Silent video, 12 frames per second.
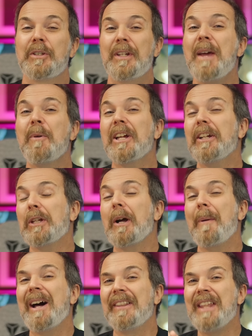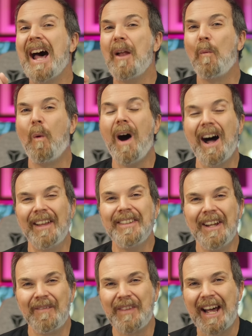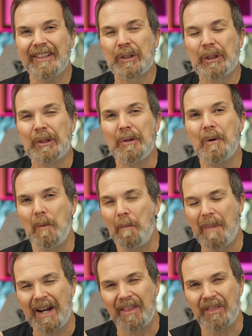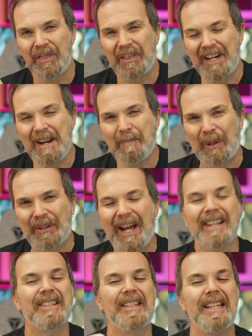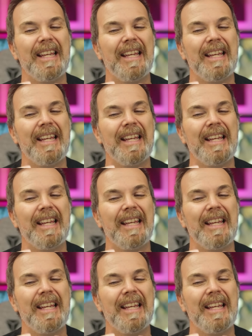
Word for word: Today we're going to talk about not one, not two, but three products